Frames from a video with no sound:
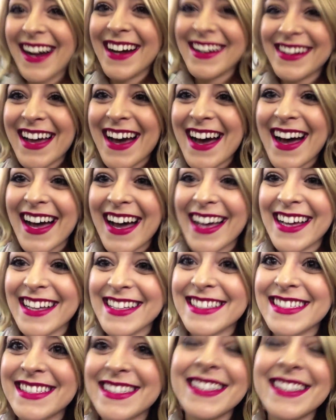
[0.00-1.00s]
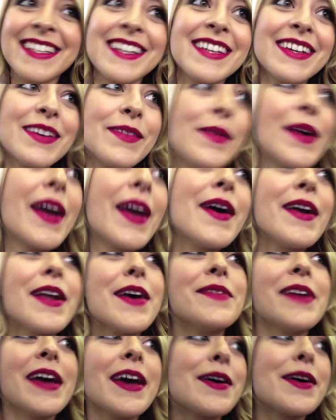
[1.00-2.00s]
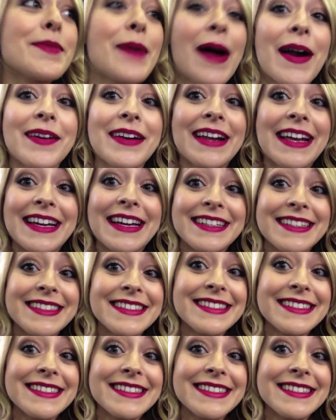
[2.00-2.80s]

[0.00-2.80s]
how nice. We're going over here apparently.